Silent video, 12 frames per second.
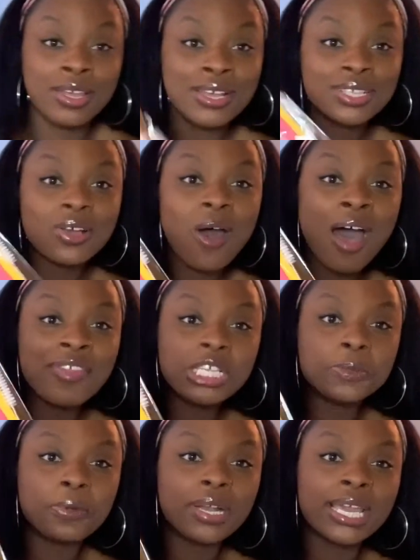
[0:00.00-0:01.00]
So all these
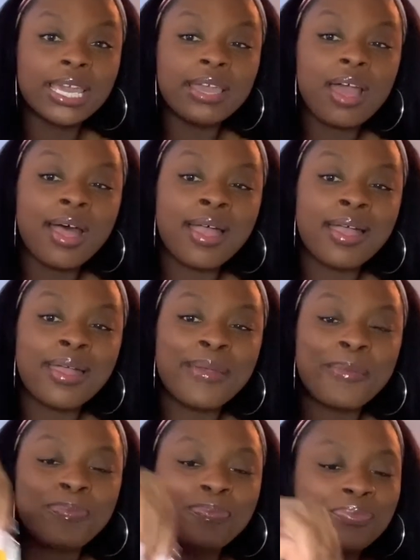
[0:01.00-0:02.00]
pretty
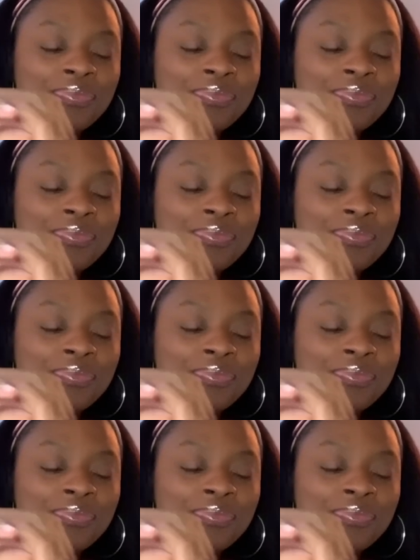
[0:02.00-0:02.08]
um,